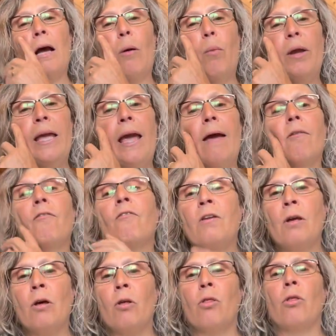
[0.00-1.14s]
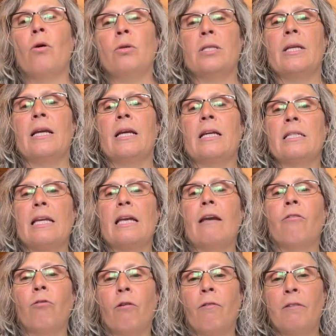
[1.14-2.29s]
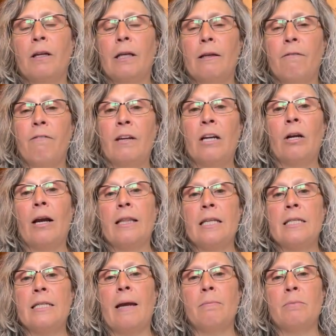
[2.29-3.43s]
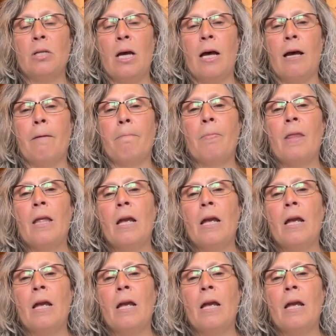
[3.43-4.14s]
We can't feel those things if we're feeling fear at the same time.